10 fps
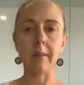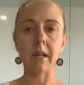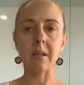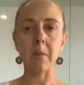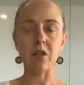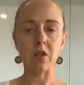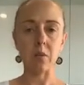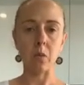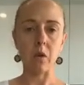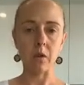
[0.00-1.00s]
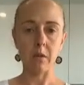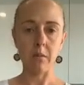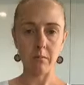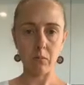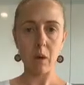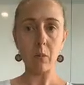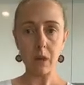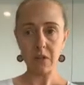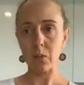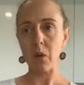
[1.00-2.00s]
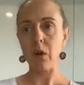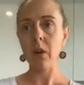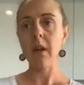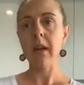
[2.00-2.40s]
as much as what we once were.